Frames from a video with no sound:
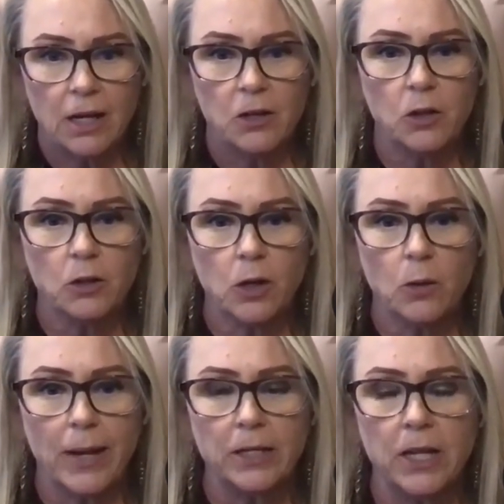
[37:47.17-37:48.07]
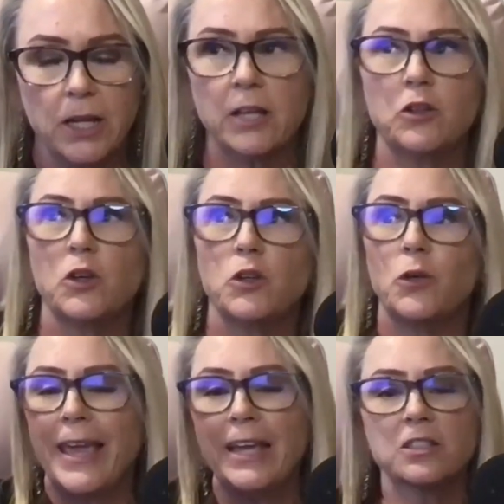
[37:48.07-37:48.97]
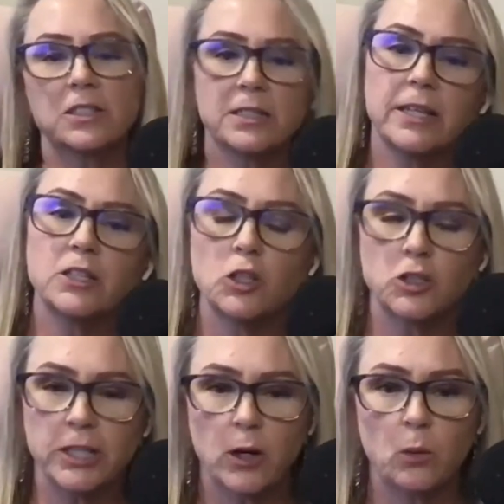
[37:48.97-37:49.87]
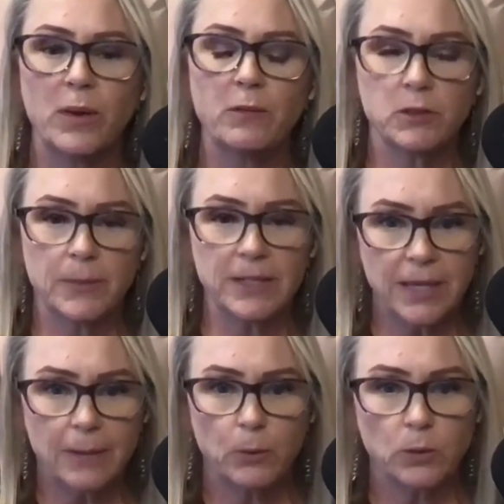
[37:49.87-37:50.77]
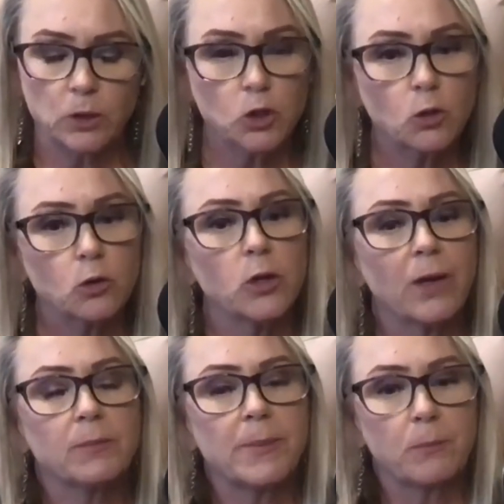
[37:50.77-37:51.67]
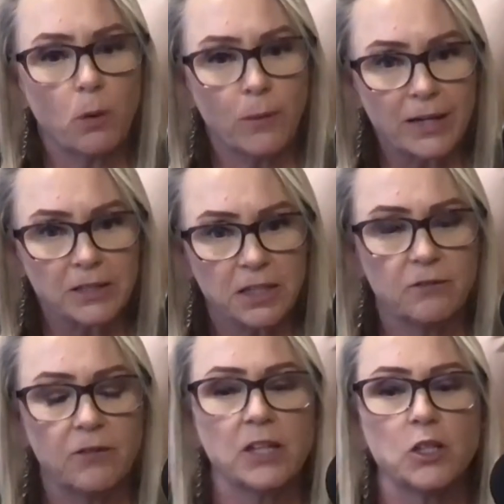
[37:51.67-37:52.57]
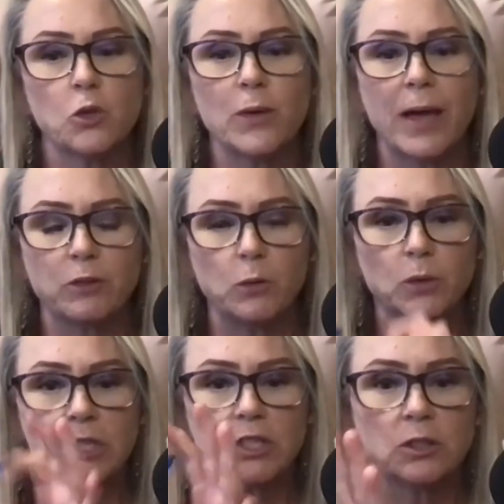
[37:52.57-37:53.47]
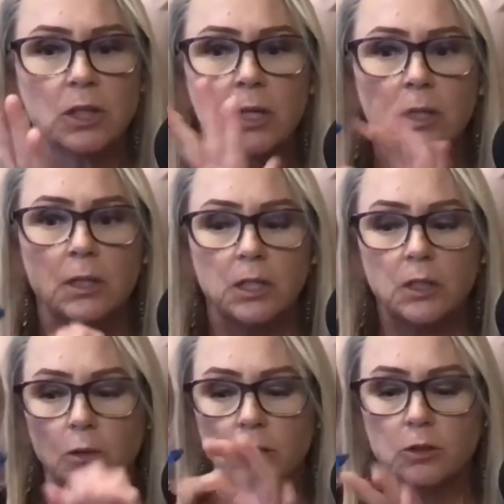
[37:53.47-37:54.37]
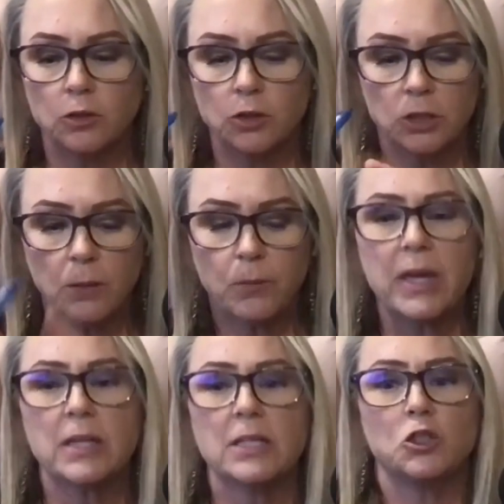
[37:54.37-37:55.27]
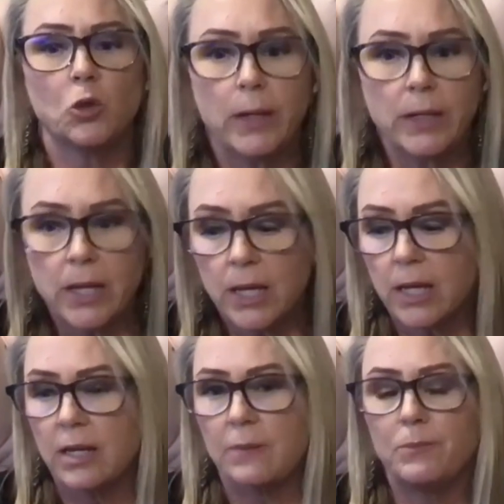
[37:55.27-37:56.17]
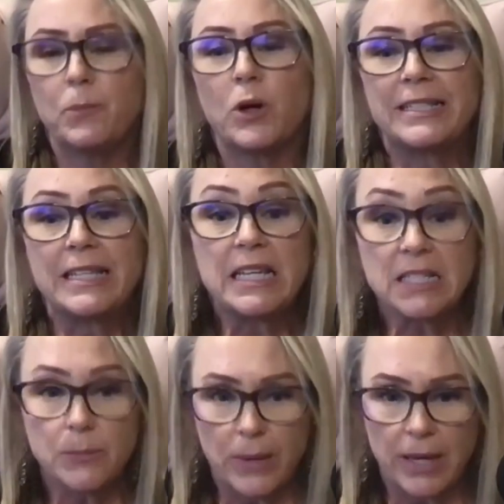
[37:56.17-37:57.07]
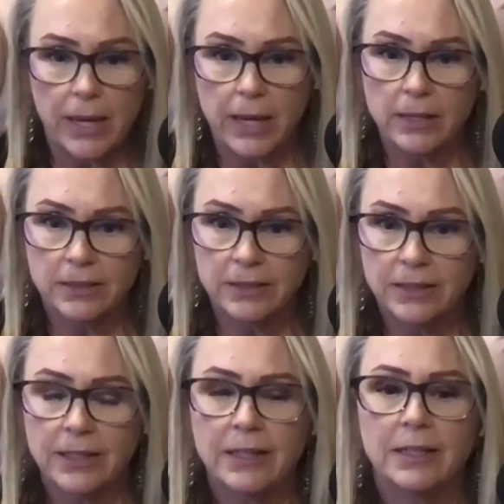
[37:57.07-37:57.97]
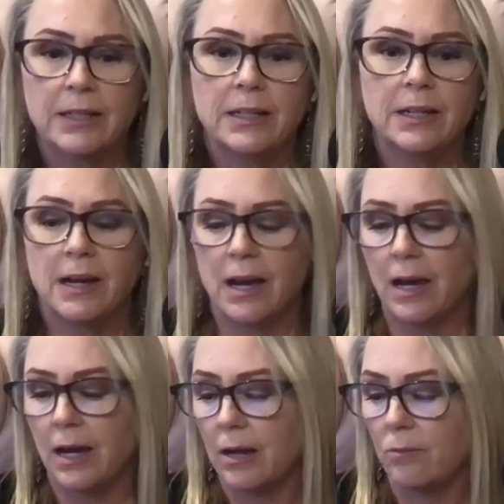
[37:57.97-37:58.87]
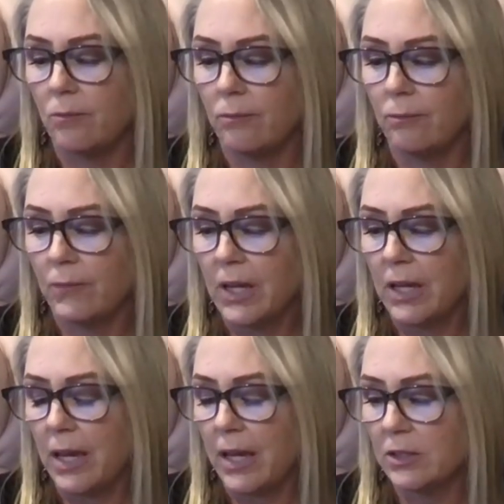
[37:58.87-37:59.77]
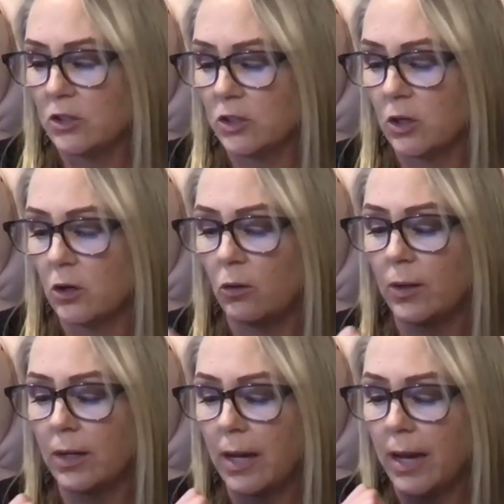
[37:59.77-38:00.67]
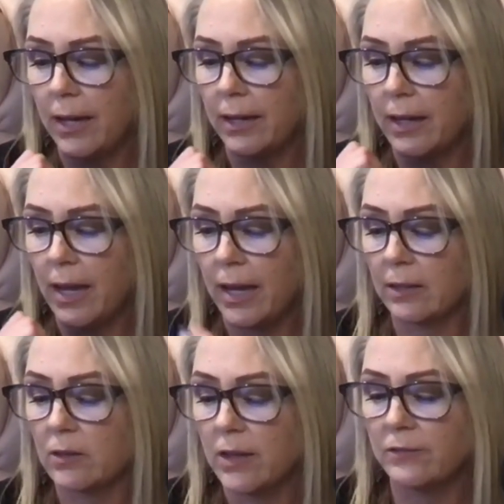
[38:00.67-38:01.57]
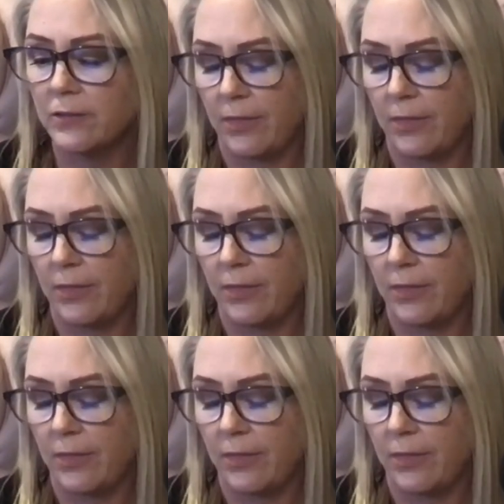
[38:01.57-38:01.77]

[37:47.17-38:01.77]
And you can't just sit in your chair and wait for somebody to tap you on the shoulder. You have to be proactive, and you have to really, you know, jump in and join in and participate. And so I loved